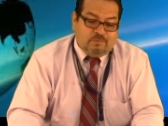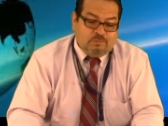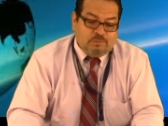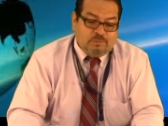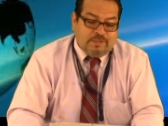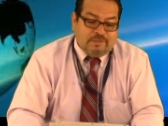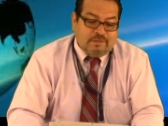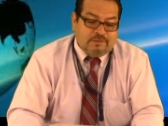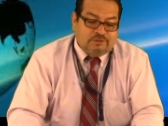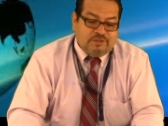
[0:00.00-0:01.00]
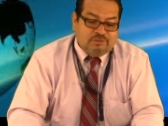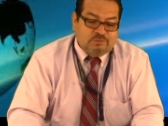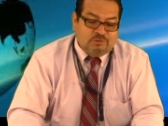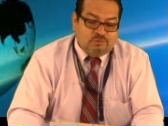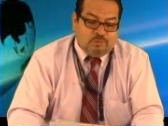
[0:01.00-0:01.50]
Hope you got a chance
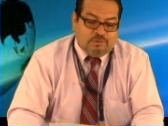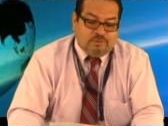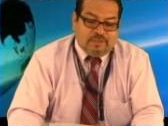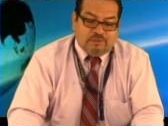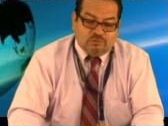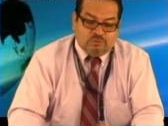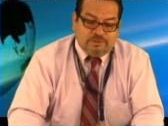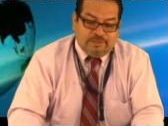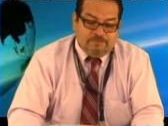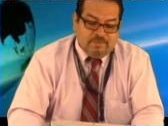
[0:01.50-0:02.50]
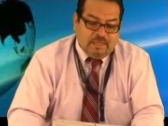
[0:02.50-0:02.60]
to enjoy your extra day.